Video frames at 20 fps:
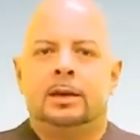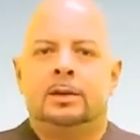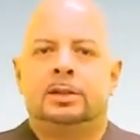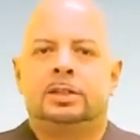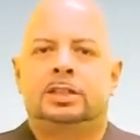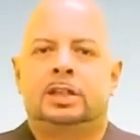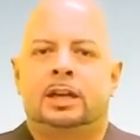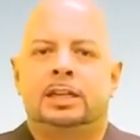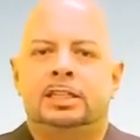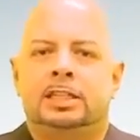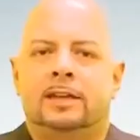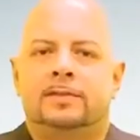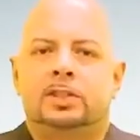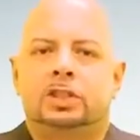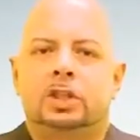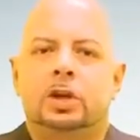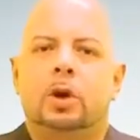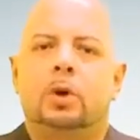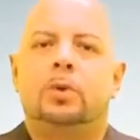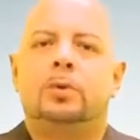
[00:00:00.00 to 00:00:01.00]
Studies have
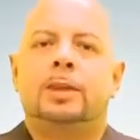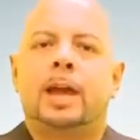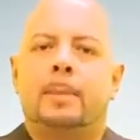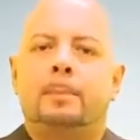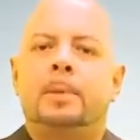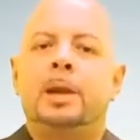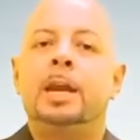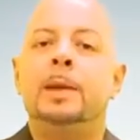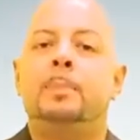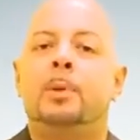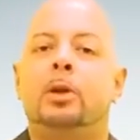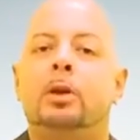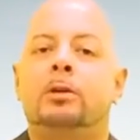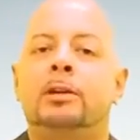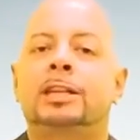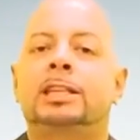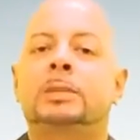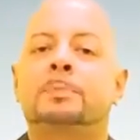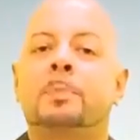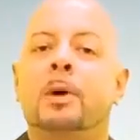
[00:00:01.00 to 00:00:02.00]
shown that people
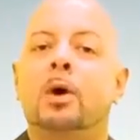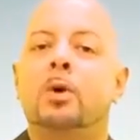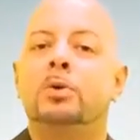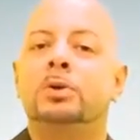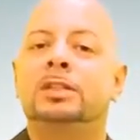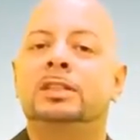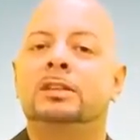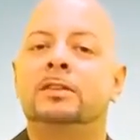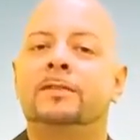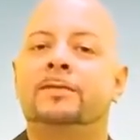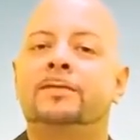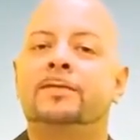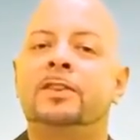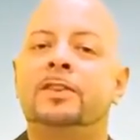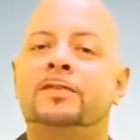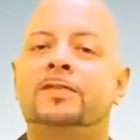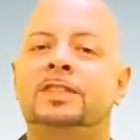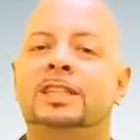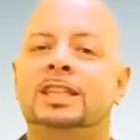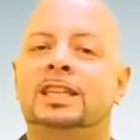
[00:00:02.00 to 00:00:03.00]
are exposed to
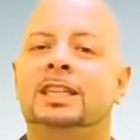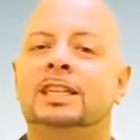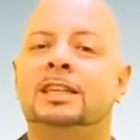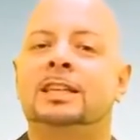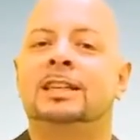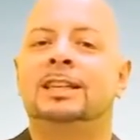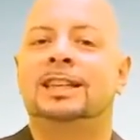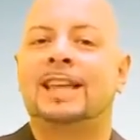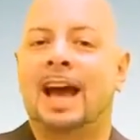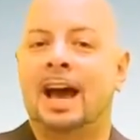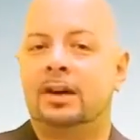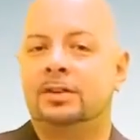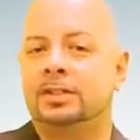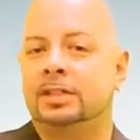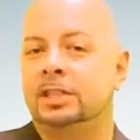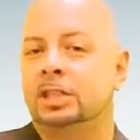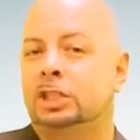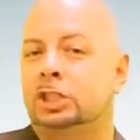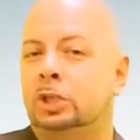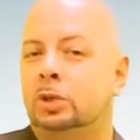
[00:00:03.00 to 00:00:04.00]

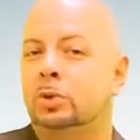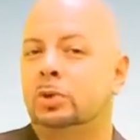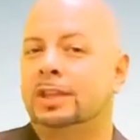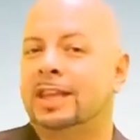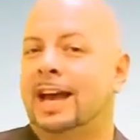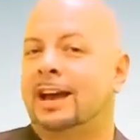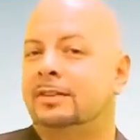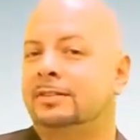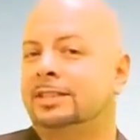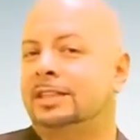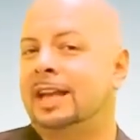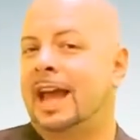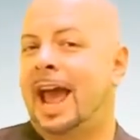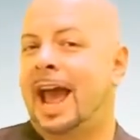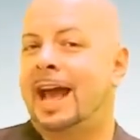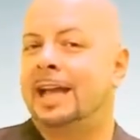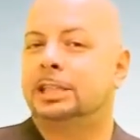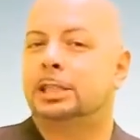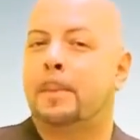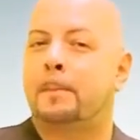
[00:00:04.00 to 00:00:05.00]
15,000 to 2,000
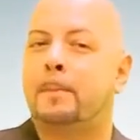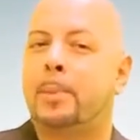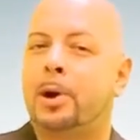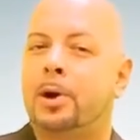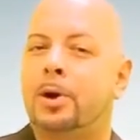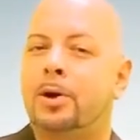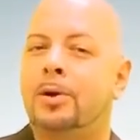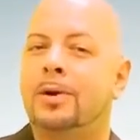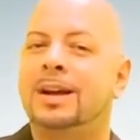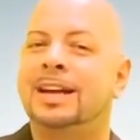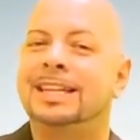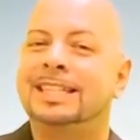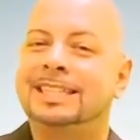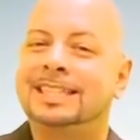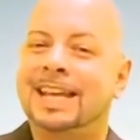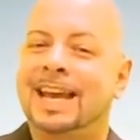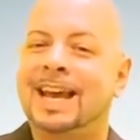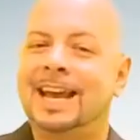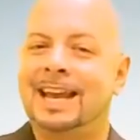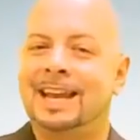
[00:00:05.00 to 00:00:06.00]
ads per
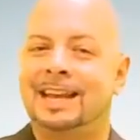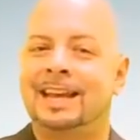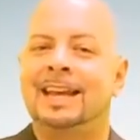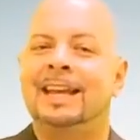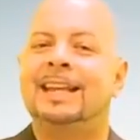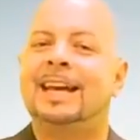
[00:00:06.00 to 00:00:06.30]
day.